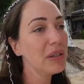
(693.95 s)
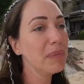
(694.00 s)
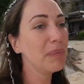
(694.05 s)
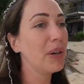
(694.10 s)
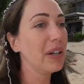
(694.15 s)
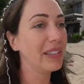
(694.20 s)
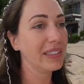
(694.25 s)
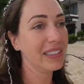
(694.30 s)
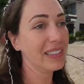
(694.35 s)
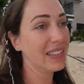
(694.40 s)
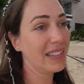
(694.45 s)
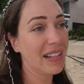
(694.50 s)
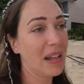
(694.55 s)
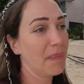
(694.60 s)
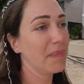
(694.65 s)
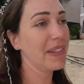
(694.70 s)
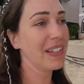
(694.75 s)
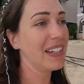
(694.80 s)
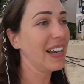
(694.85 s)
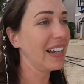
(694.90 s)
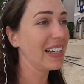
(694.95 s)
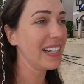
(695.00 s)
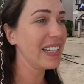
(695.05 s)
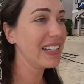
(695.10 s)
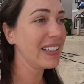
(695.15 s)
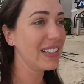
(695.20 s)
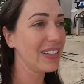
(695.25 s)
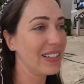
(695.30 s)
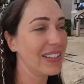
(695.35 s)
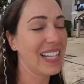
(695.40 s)
but it's something I
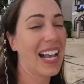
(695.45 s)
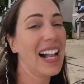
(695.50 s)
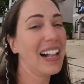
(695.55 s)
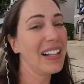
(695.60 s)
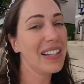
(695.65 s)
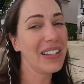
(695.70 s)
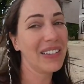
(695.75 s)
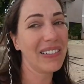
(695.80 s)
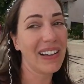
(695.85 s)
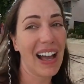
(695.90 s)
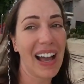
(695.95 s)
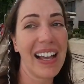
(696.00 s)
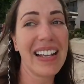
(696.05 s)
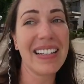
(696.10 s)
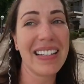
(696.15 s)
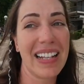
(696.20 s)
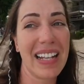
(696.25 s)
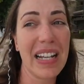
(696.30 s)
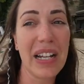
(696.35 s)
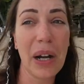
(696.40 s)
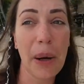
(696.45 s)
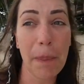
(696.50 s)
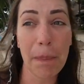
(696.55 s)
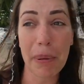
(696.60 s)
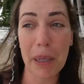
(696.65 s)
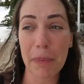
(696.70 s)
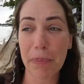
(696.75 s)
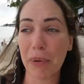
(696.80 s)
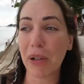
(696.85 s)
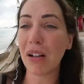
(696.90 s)
need to tell you guys. Here,
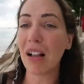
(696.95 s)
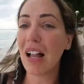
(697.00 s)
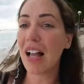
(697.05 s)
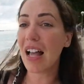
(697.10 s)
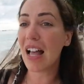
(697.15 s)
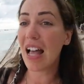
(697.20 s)
people,